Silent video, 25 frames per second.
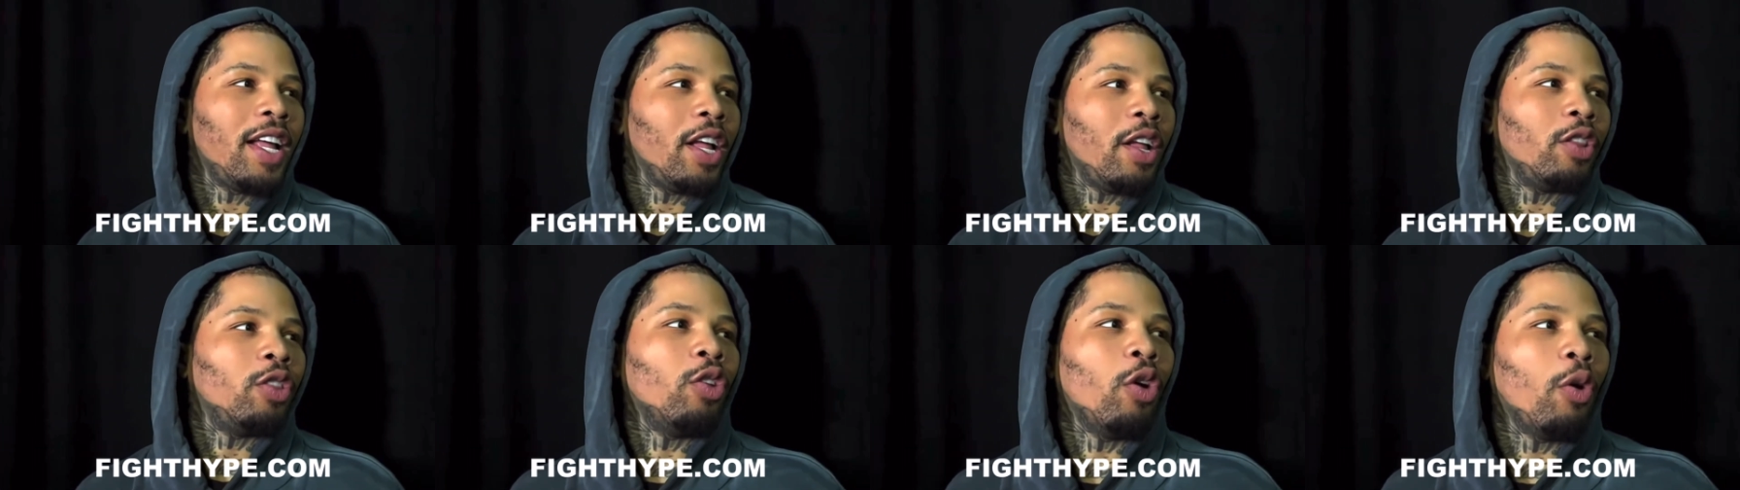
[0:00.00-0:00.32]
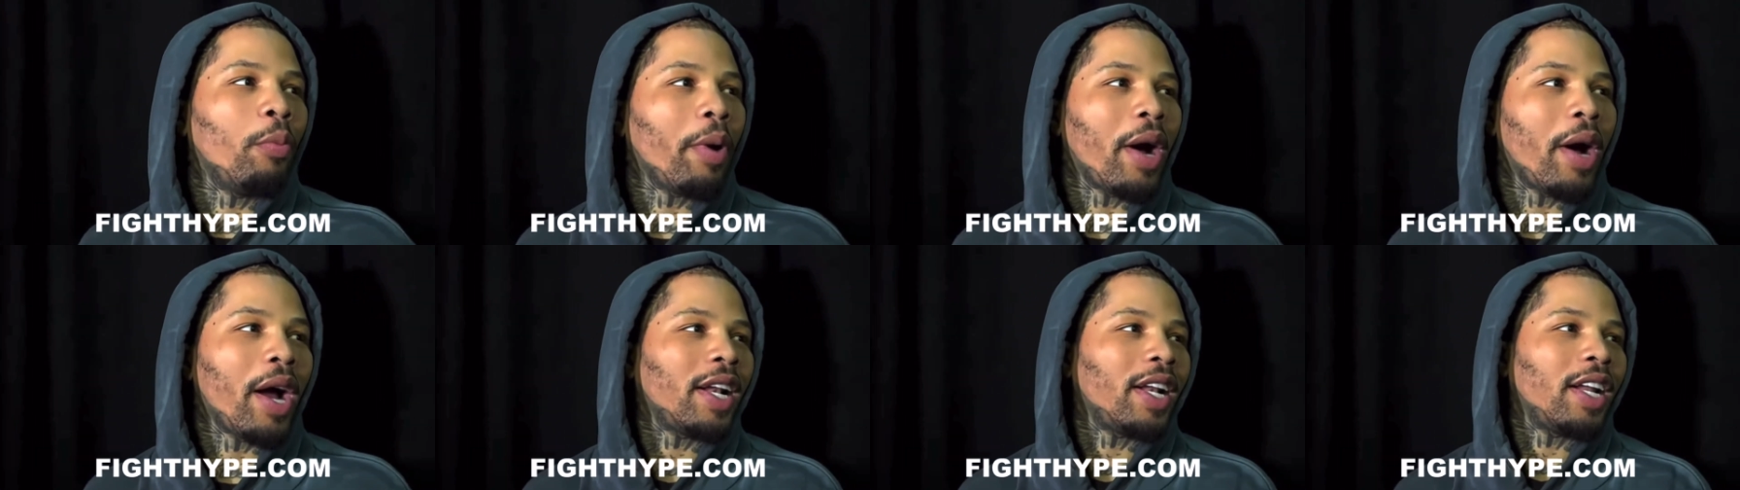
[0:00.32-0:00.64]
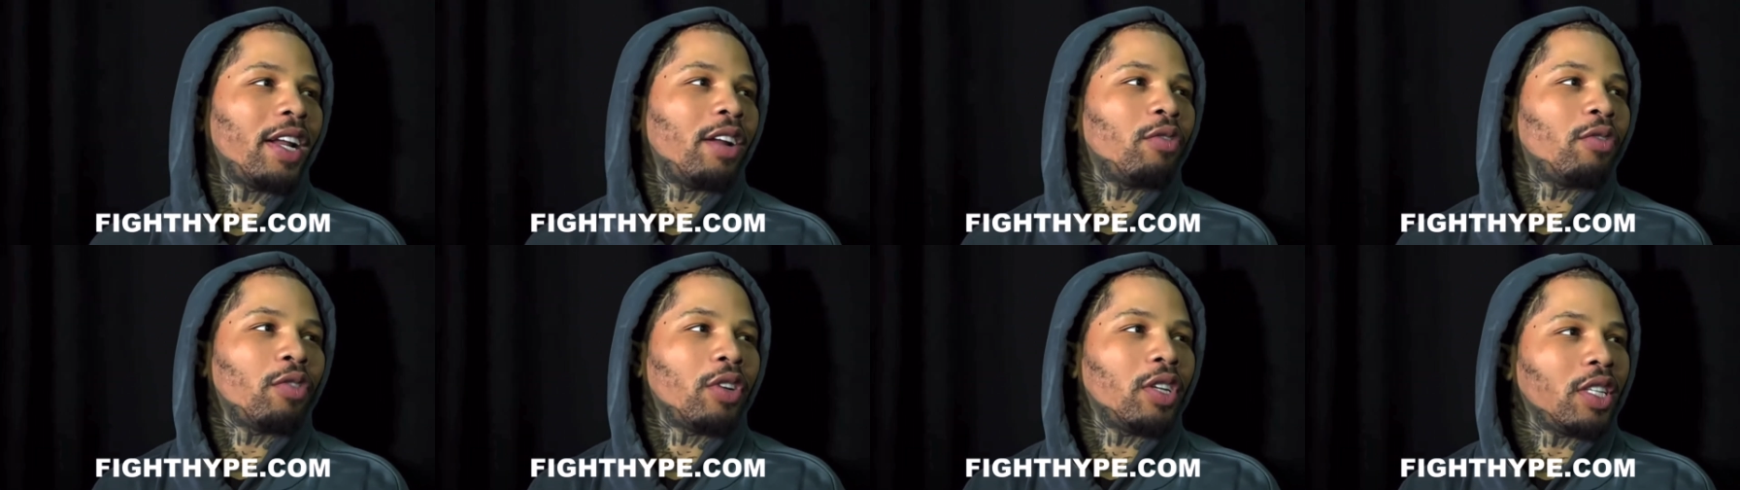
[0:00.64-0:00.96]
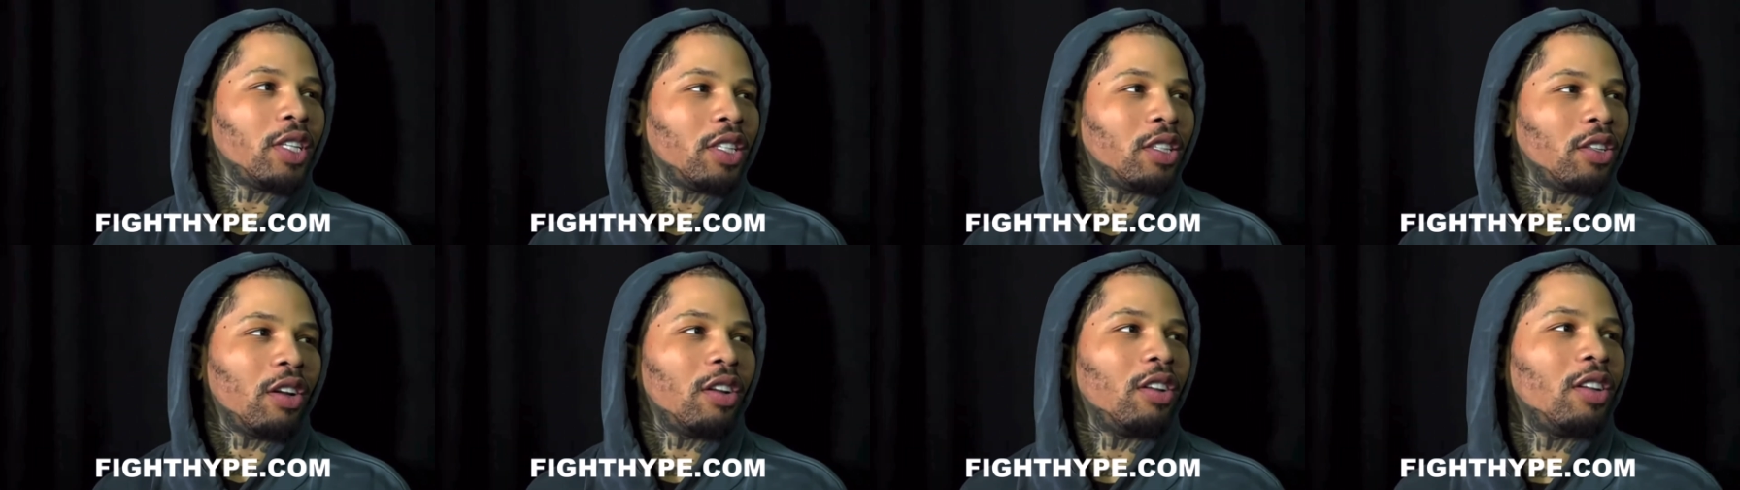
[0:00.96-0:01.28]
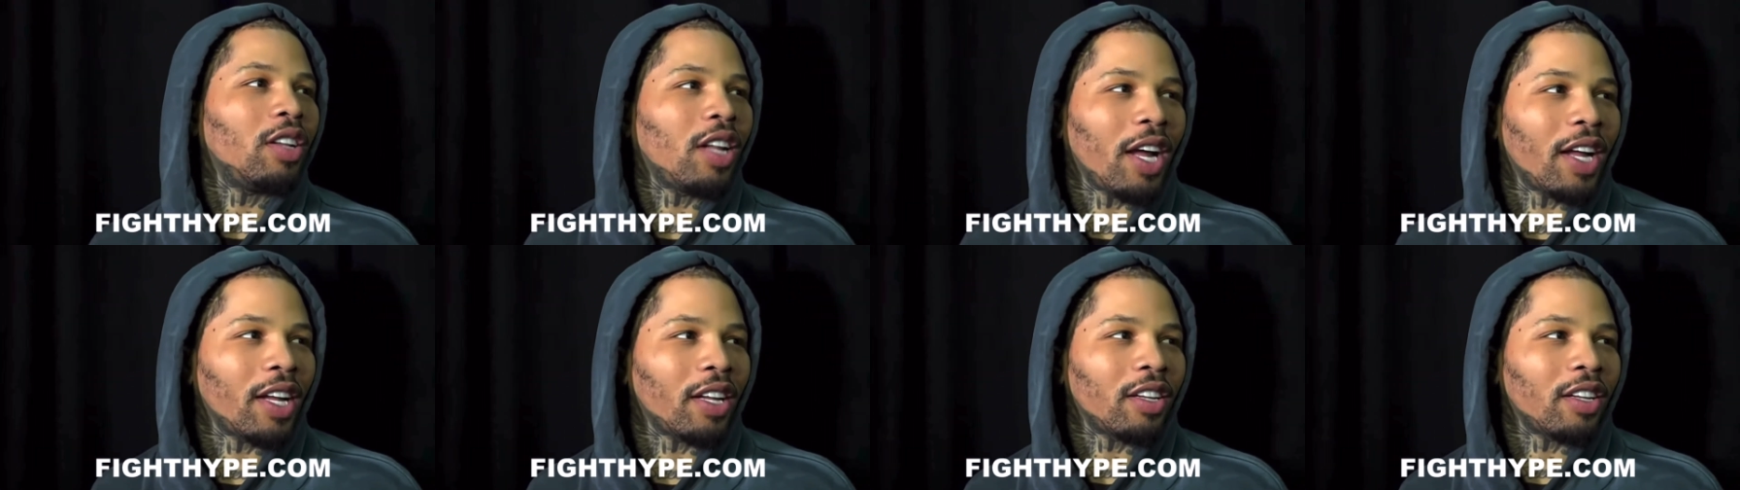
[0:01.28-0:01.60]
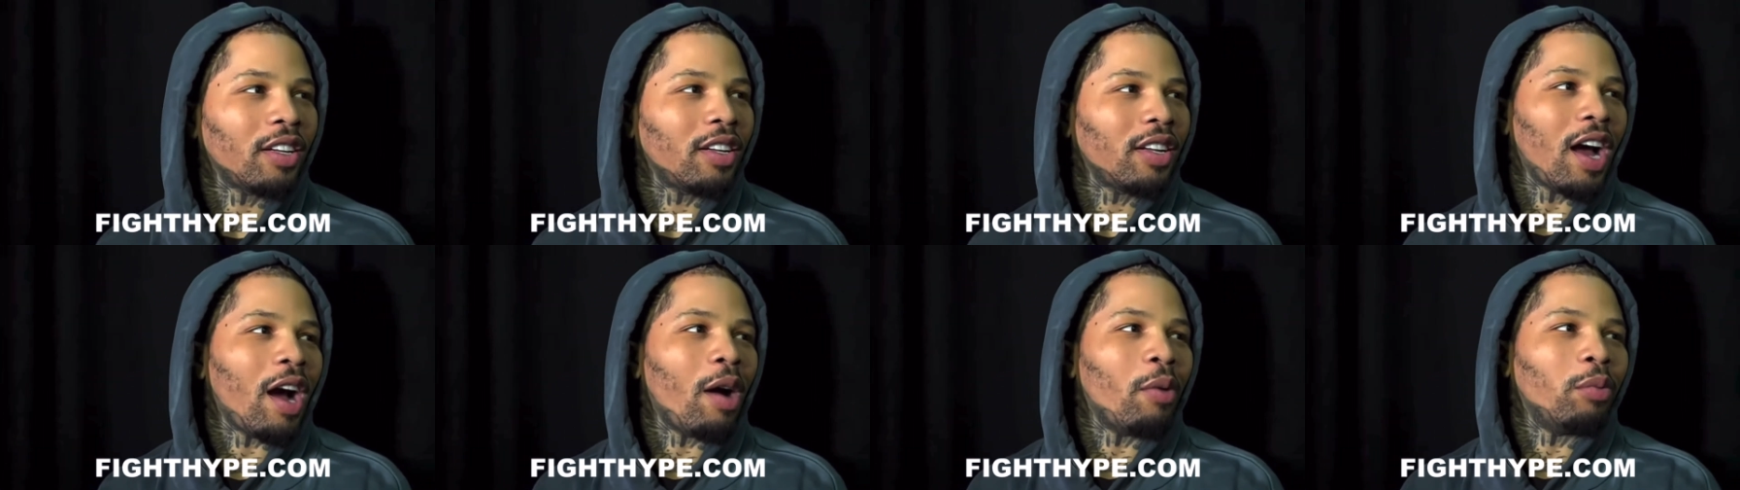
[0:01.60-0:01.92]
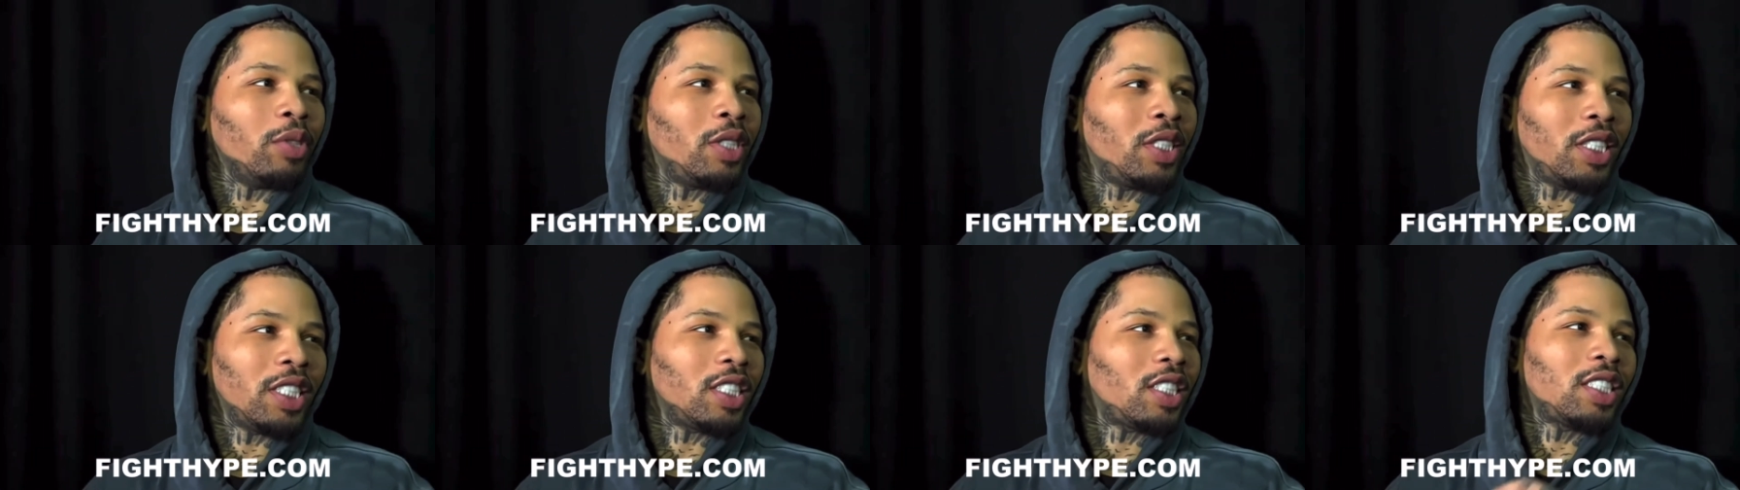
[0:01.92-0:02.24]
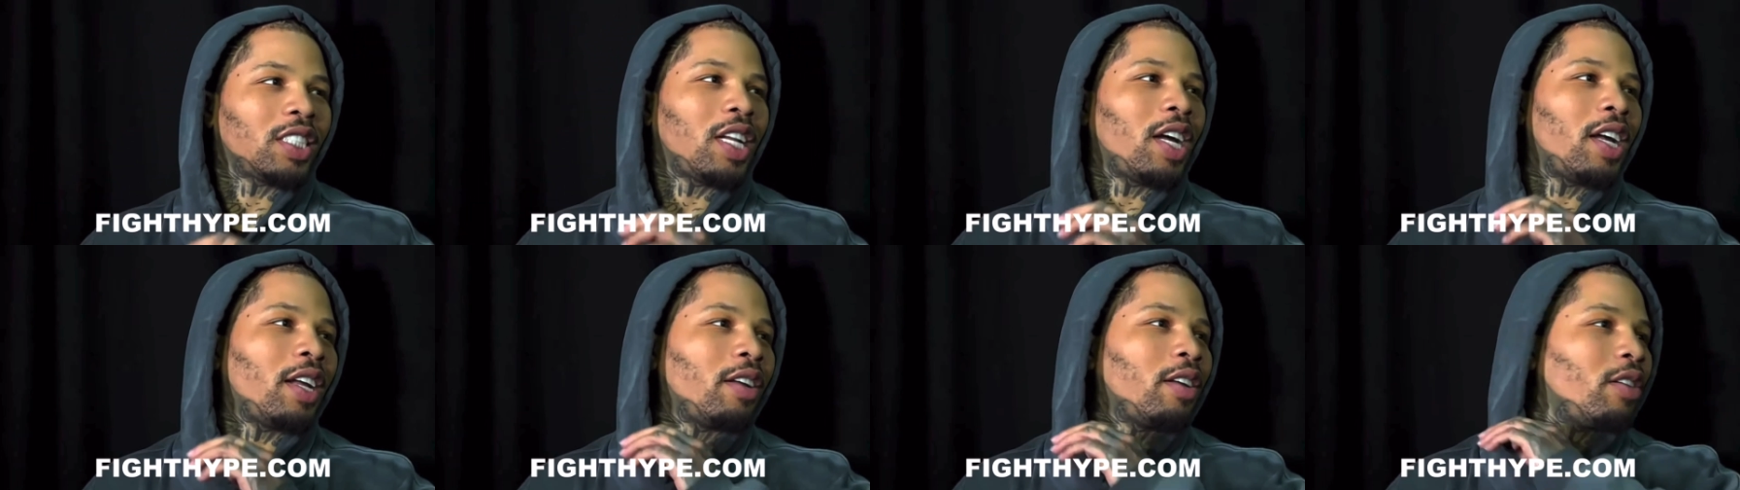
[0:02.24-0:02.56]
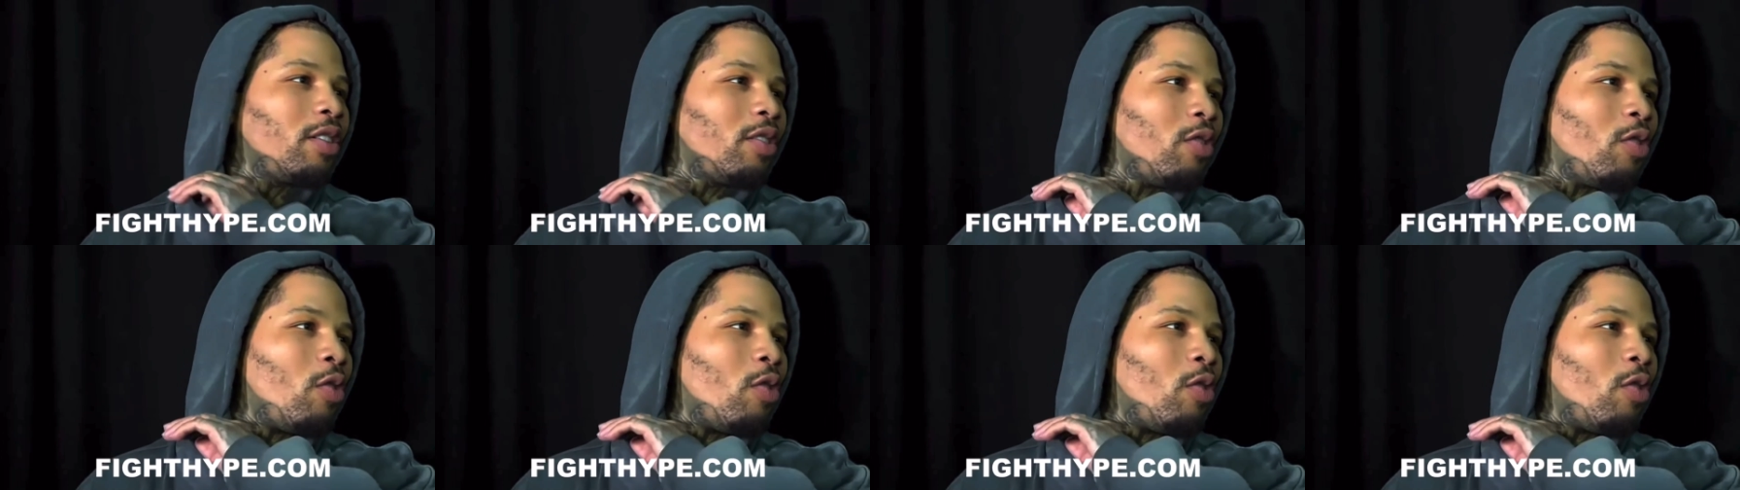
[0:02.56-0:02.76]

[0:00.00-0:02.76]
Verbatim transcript: nobody didn't really like I was just like